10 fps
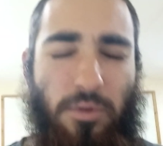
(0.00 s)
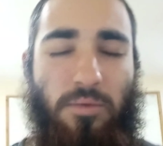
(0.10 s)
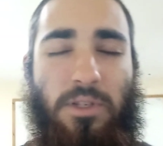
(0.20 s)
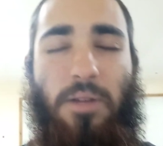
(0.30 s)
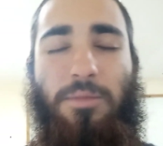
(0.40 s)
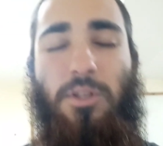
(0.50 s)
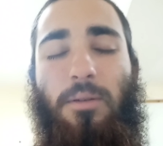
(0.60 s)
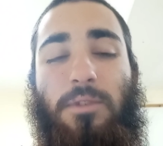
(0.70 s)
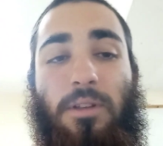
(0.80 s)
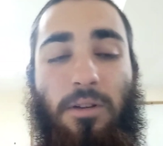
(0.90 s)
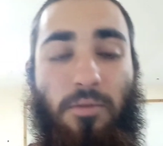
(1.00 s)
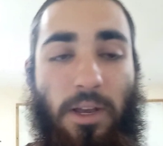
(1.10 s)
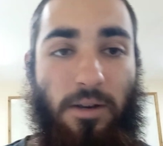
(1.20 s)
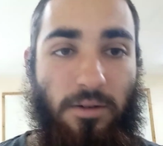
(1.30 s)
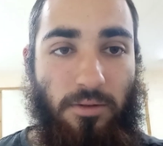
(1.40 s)
recite Psalms to the
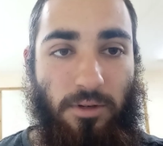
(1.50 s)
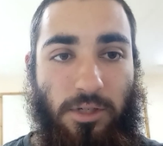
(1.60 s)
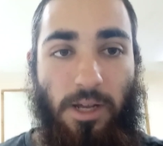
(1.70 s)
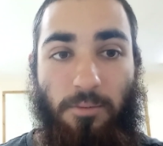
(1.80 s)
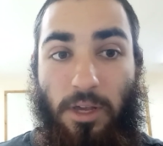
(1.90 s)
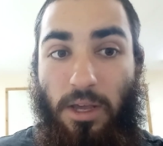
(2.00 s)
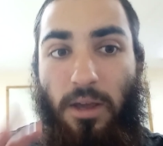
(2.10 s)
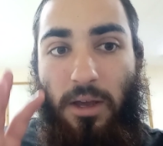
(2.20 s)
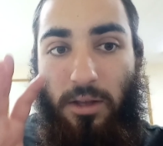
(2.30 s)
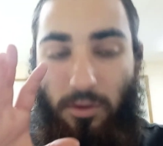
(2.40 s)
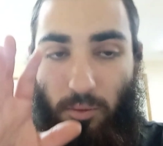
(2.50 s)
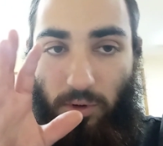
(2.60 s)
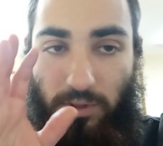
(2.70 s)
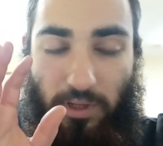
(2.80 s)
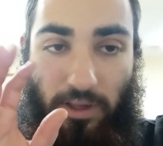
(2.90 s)
Creator, to Hashem,
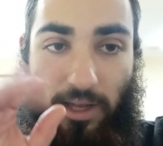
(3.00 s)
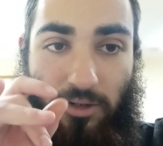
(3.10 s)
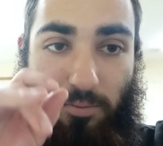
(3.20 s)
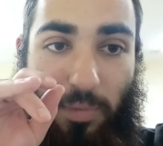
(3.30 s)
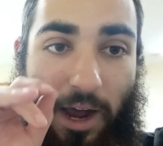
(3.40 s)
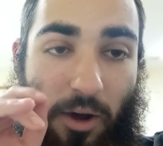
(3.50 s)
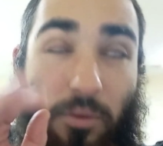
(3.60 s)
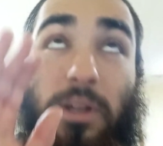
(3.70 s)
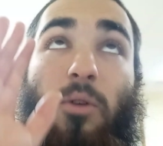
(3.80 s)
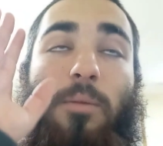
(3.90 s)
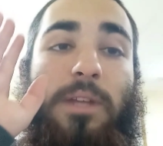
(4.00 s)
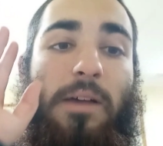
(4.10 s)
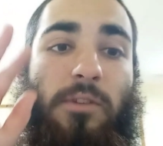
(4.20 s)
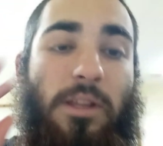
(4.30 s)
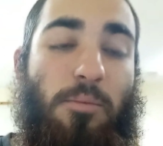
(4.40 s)
the letters bow, they go up to
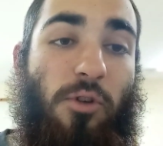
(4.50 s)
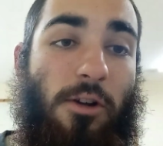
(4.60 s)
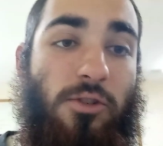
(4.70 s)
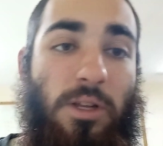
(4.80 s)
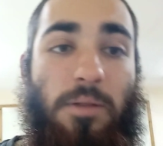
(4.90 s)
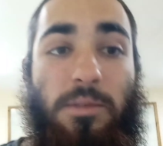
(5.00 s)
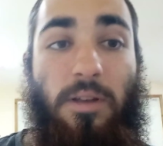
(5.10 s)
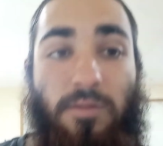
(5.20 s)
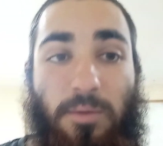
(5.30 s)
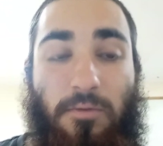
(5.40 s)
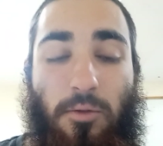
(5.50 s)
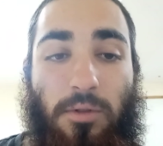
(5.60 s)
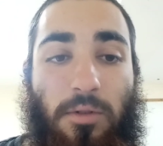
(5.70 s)
heaven, and they prostrate themselves before the